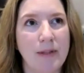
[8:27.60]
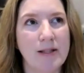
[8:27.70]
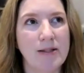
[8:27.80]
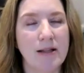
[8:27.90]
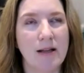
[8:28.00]

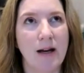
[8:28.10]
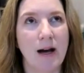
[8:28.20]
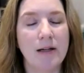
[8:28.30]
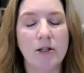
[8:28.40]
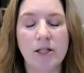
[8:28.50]
this
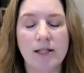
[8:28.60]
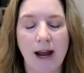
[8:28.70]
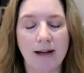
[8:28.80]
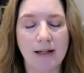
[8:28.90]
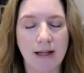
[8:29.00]

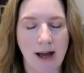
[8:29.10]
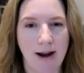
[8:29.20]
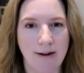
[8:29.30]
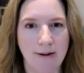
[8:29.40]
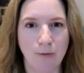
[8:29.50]
understanding
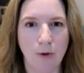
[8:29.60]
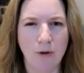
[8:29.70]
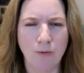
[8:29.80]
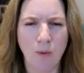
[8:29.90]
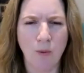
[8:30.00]
yet
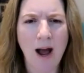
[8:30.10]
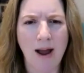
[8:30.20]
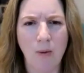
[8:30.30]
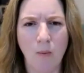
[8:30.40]
of why.